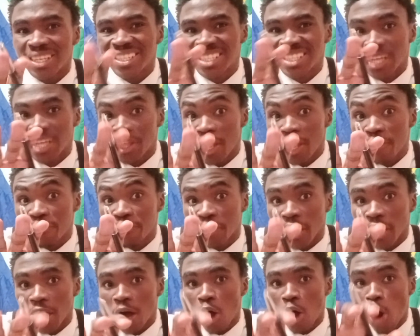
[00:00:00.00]
South
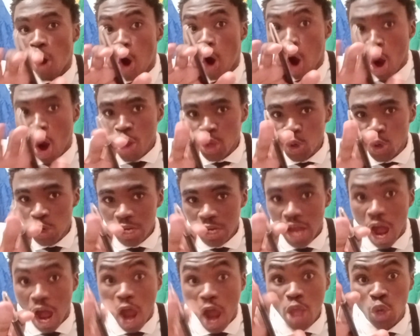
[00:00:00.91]
Africa, are
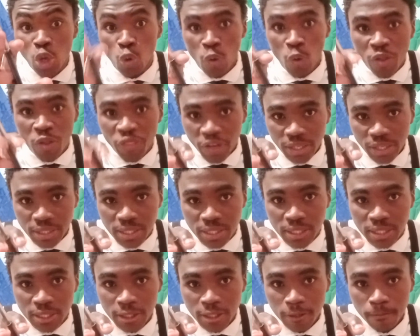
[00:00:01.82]
you with
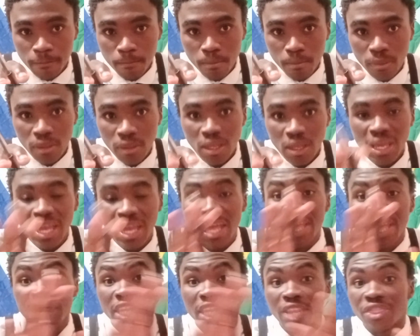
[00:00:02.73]
us?
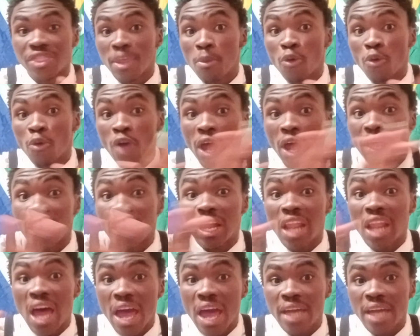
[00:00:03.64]
The Democratic
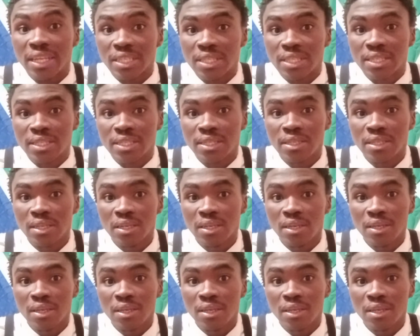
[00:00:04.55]
Alliance